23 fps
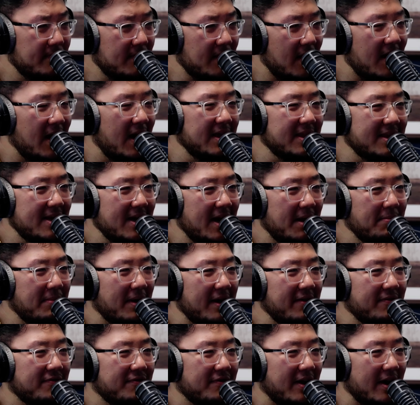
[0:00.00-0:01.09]

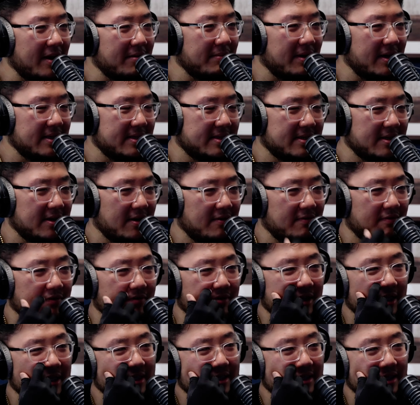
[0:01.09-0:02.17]
find myself
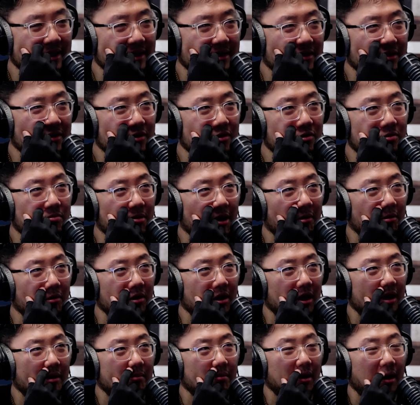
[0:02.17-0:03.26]
listening to
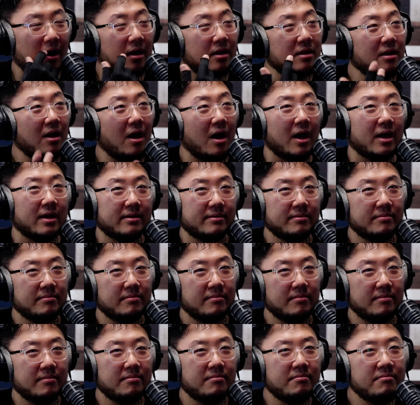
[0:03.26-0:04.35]
Bubblegum a lot.
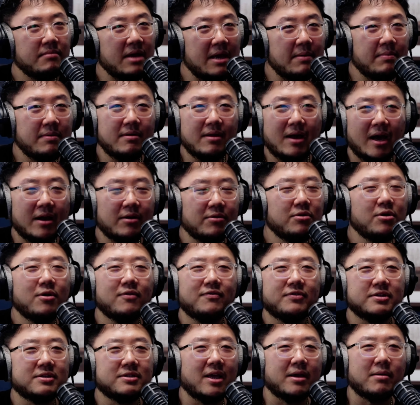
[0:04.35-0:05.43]
Maybe, I don't know
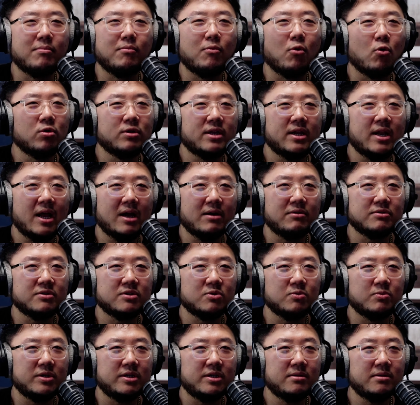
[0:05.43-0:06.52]
if it's like more than How
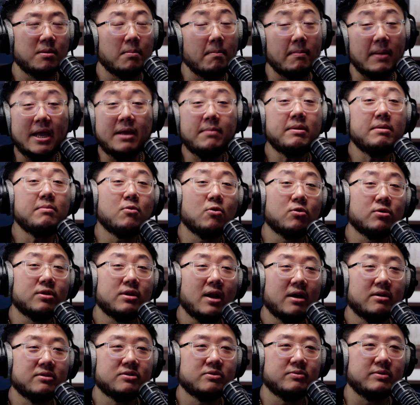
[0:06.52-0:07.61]
Sweet. Maybe more than
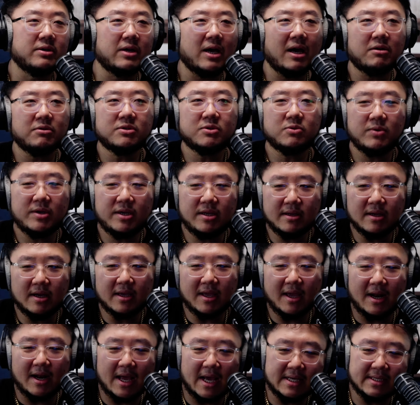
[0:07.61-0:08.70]
How Sweet. How Sweet,
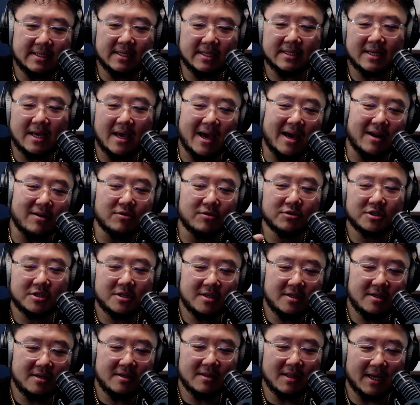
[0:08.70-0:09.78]
again, has this
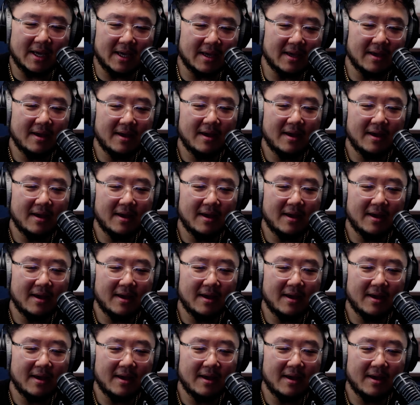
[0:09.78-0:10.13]
energy. Like,